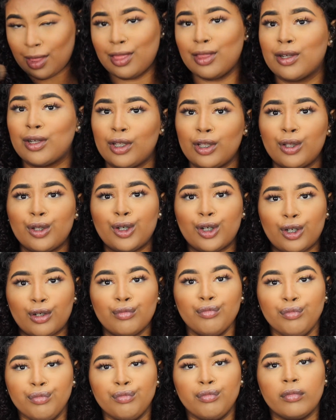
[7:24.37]
I'm looking a
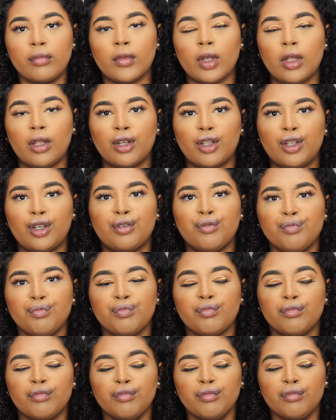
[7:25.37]
little
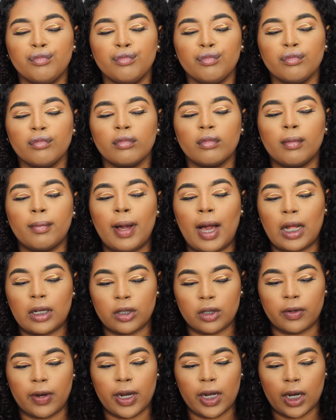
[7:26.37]

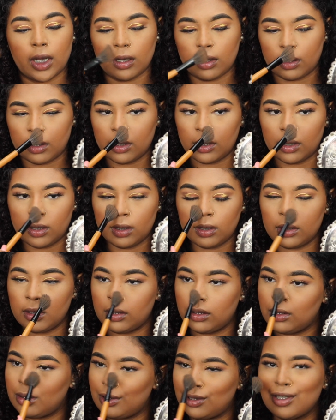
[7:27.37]
botched right now.
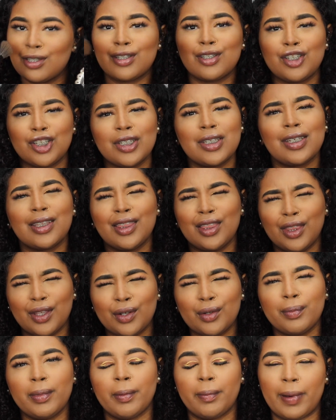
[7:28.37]
Just a
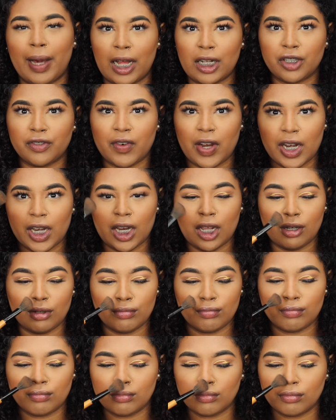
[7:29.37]
little bit botched right now.
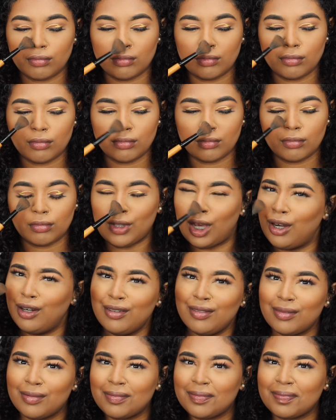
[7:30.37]
No?
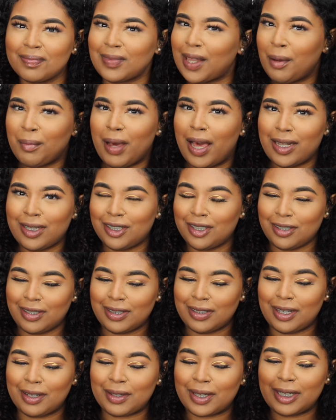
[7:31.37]
Not botched?
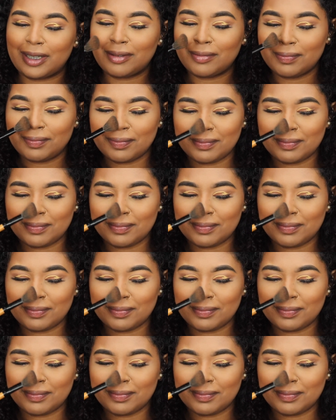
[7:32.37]
Okay.